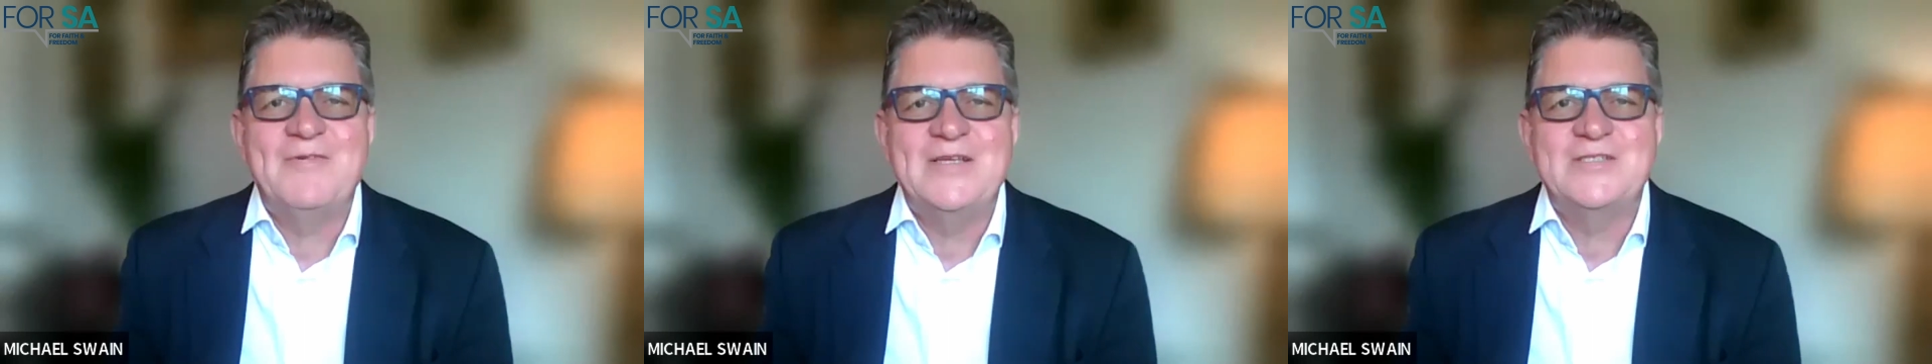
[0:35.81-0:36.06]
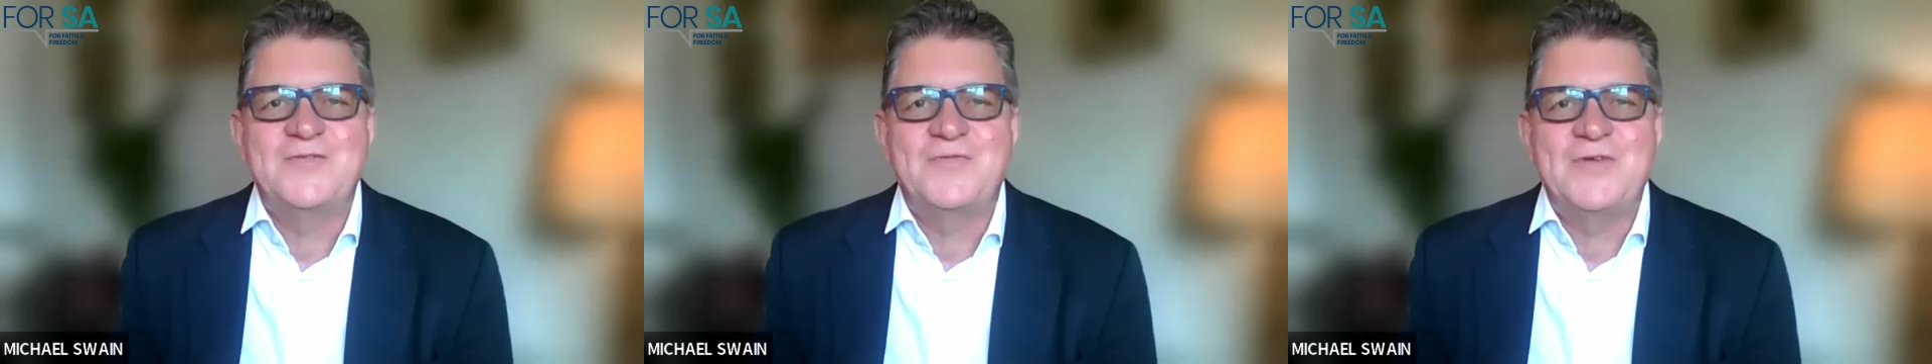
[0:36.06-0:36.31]

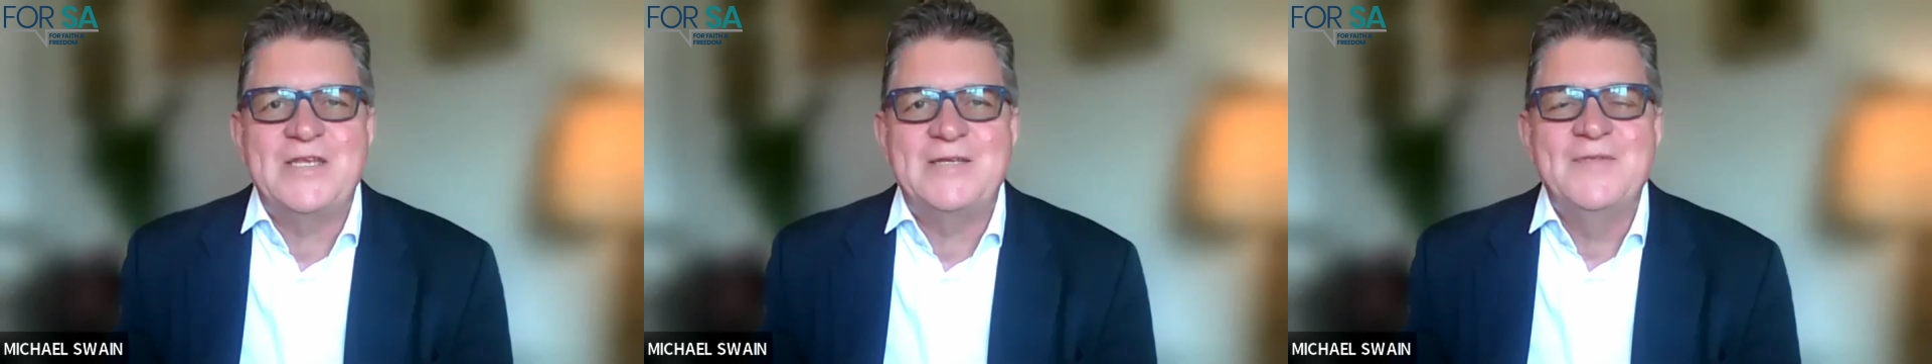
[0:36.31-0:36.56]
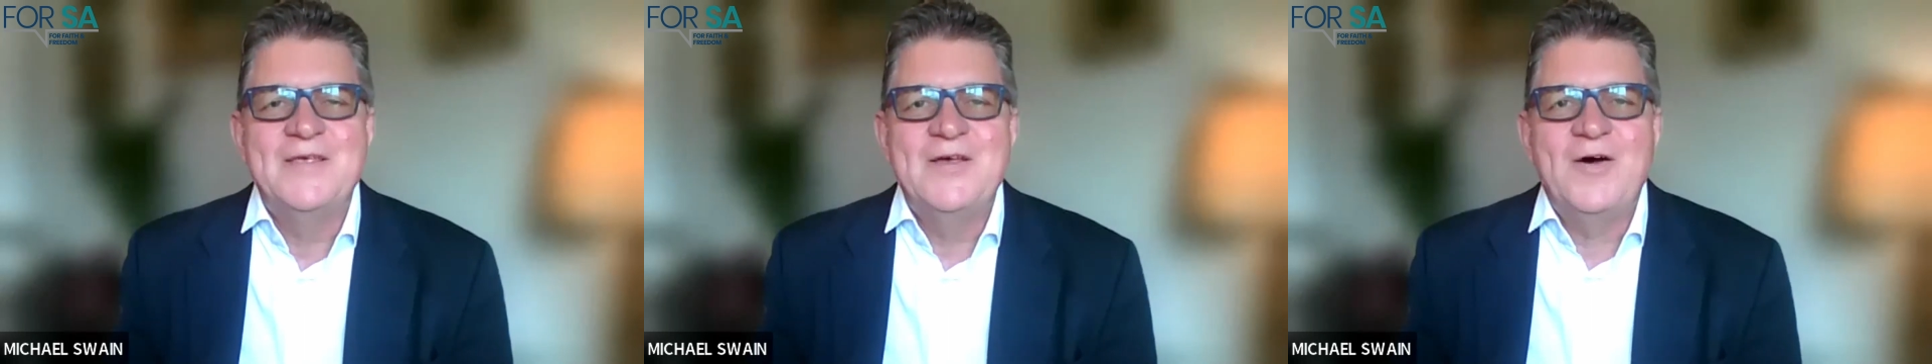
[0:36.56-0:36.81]
religious
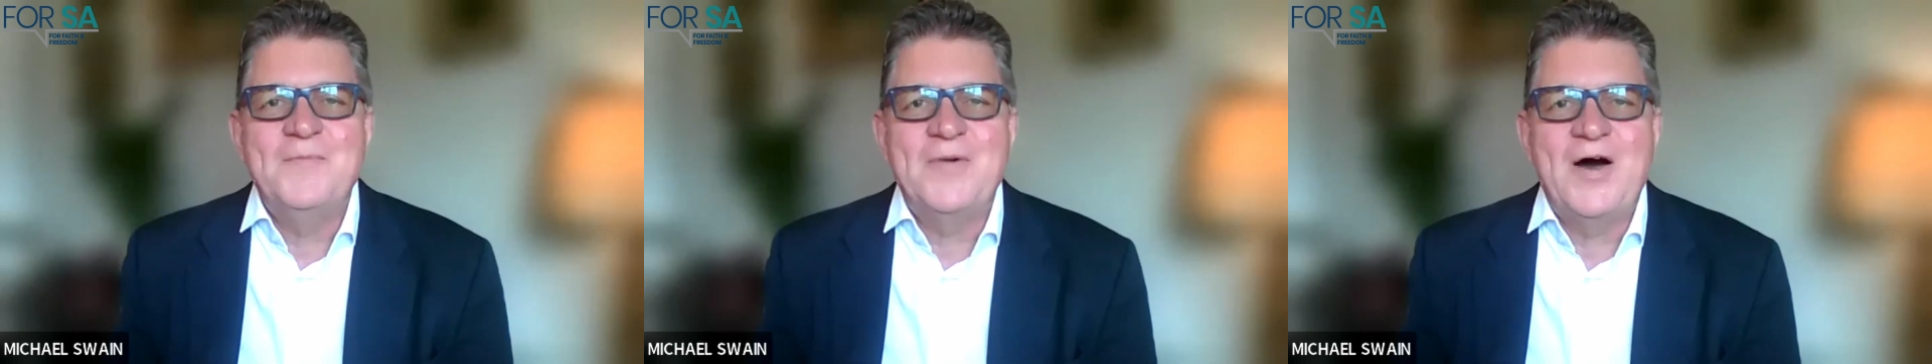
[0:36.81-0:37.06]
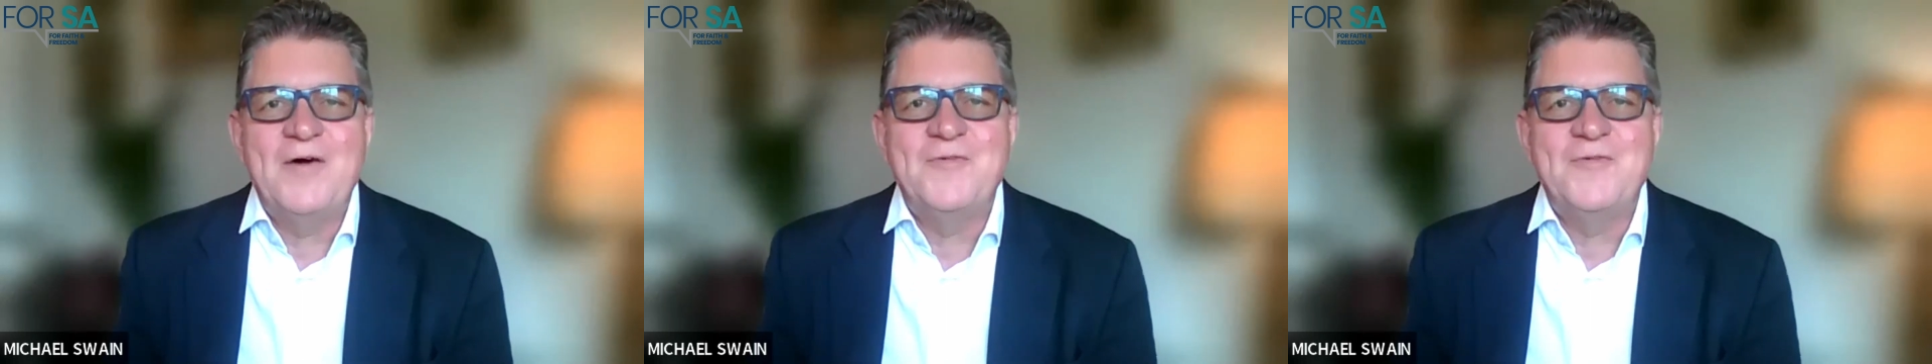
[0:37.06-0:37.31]
freedom on
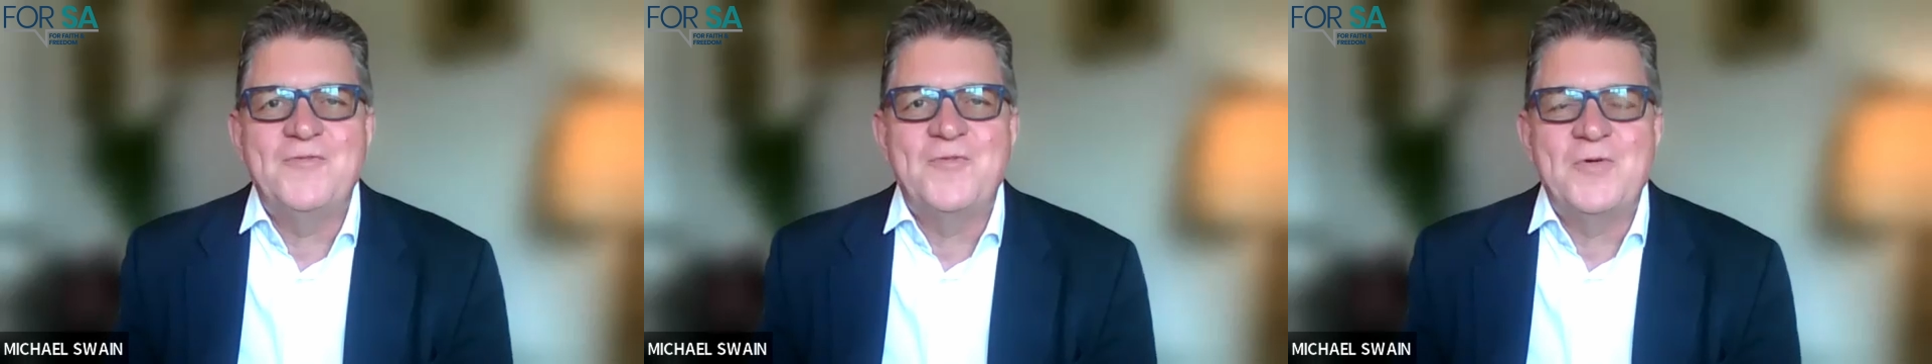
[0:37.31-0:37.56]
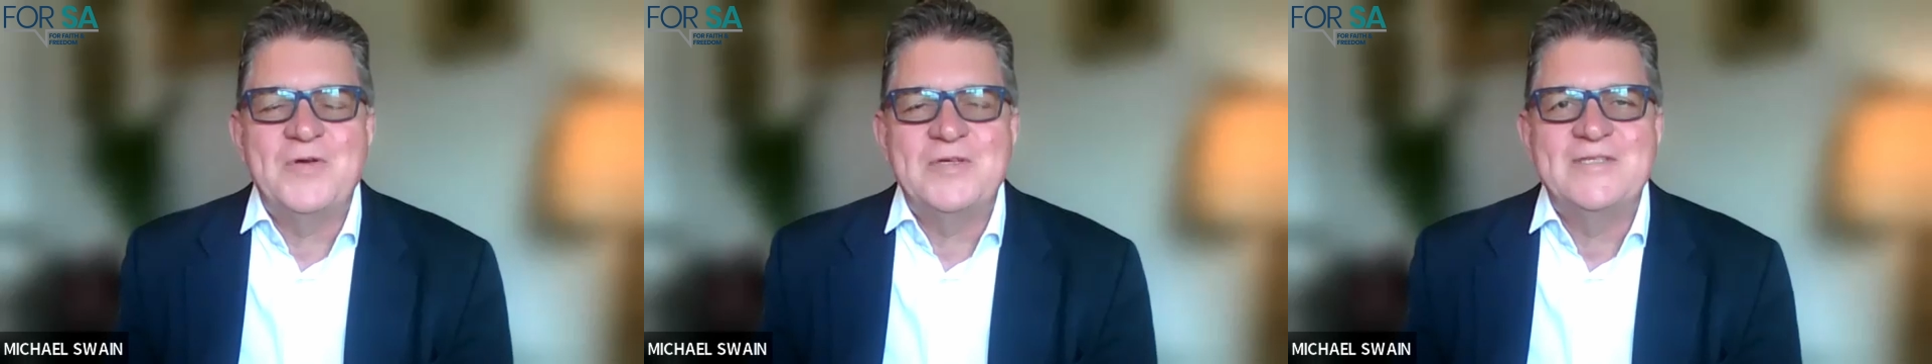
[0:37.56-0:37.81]
behalf of
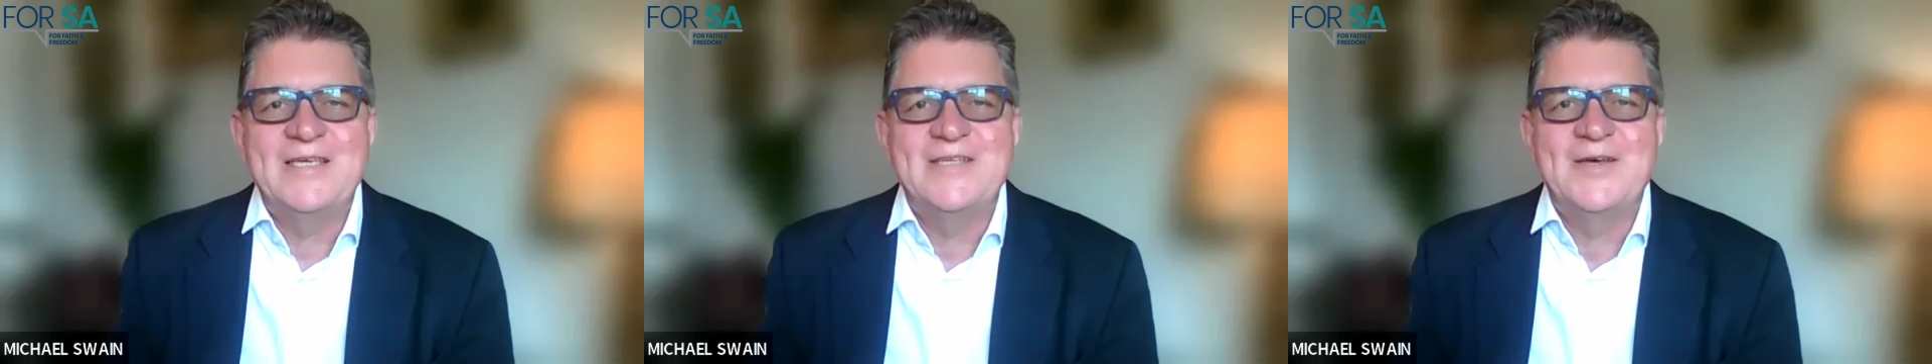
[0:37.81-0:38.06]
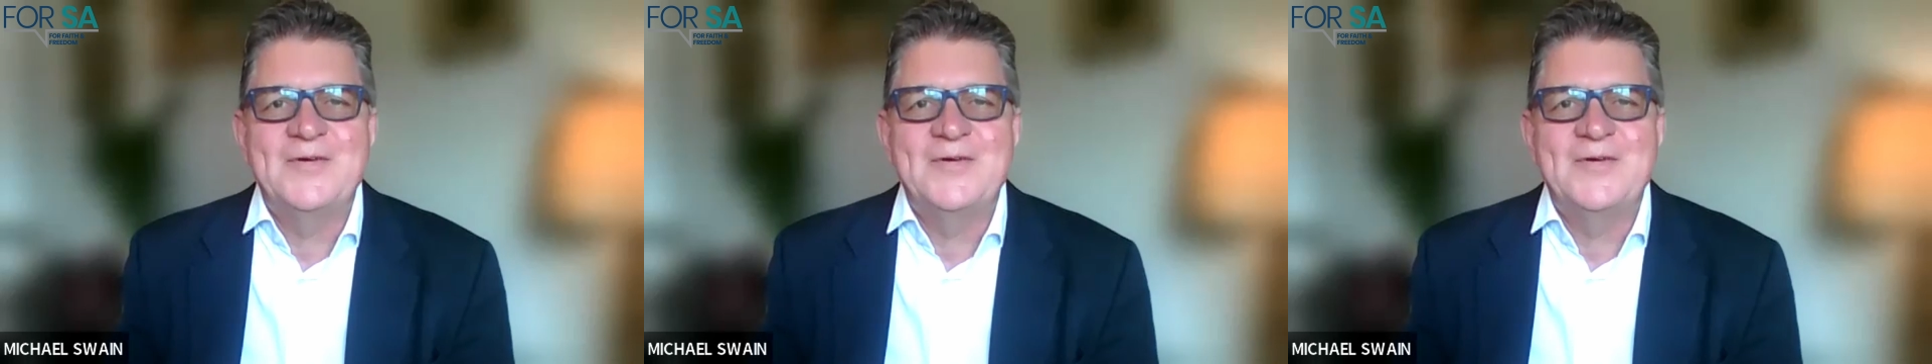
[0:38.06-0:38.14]
4SA.